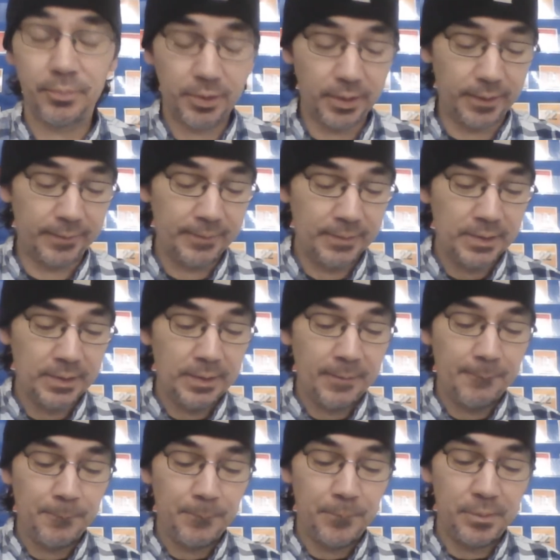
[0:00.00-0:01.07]
Okay.
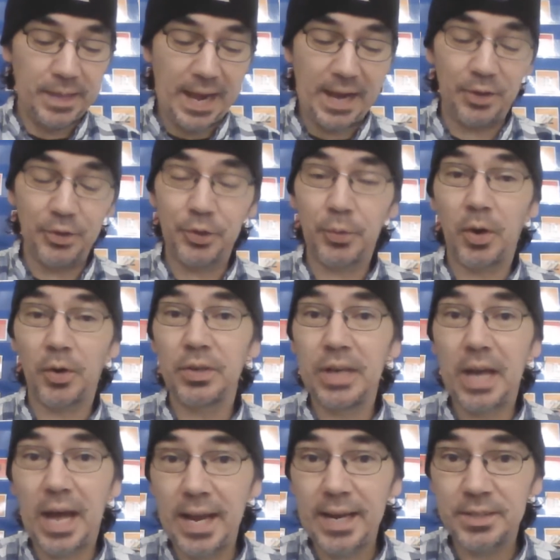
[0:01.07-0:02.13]
Now there are
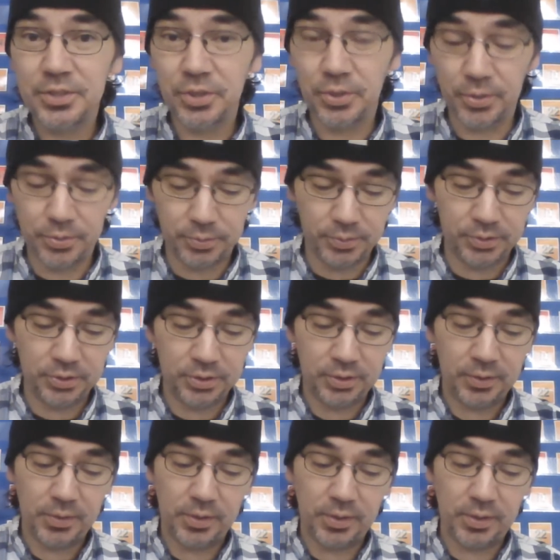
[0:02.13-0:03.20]
nine turtles
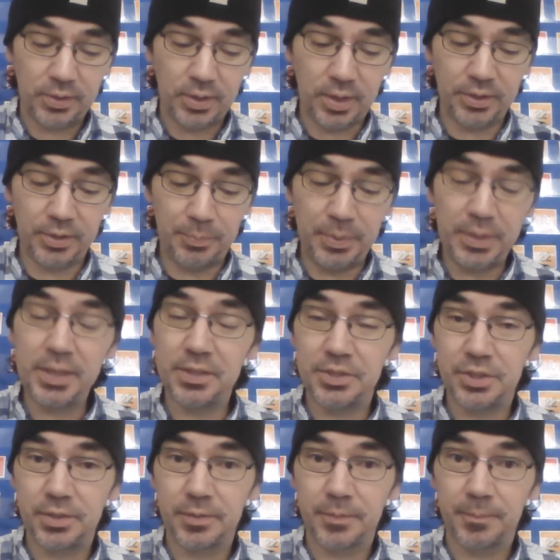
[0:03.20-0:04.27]
on the
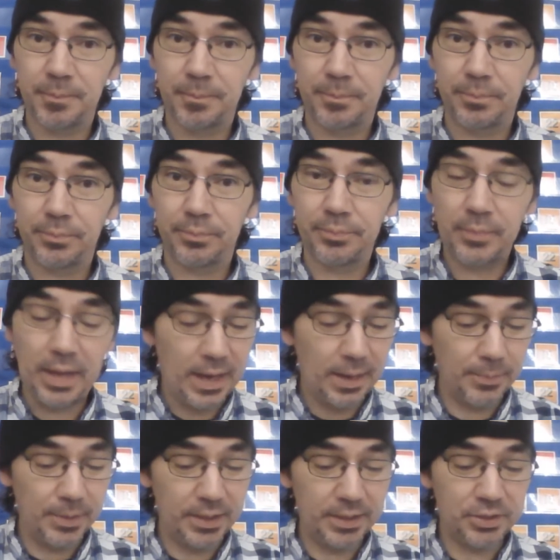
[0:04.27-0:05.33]
beach.
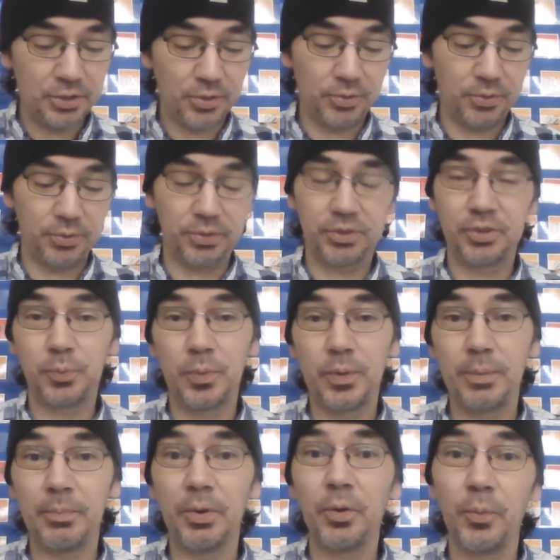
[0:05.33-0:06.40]
How many turtles
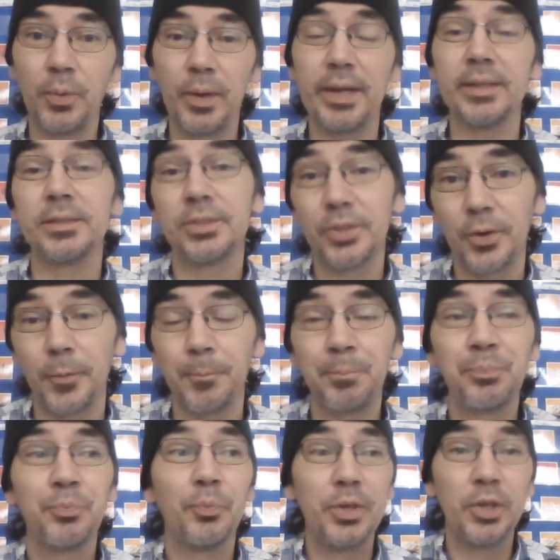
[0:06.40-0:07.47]
swim away? So
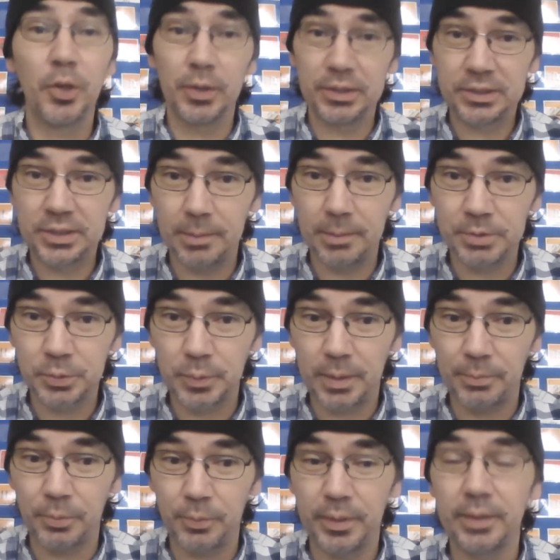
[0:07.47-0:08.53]
we know that some
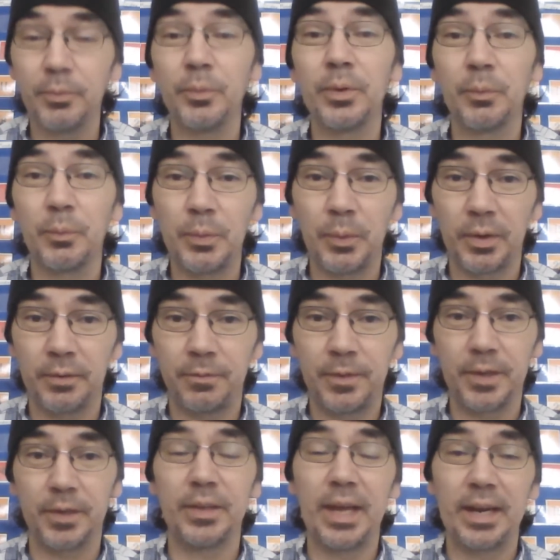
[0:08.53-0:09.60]
swam away, and we, we want to
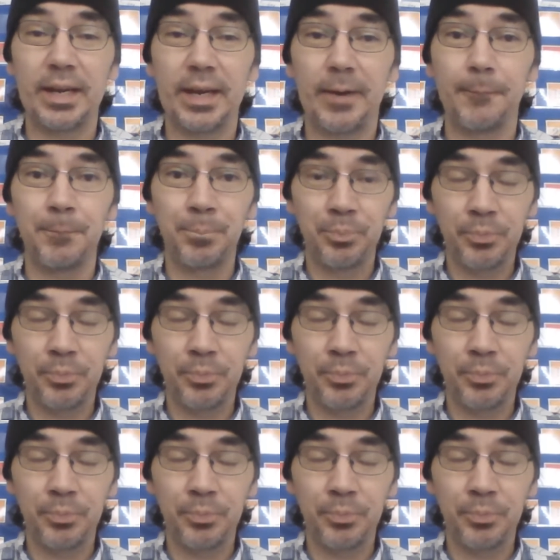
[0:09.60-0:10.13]
figure that out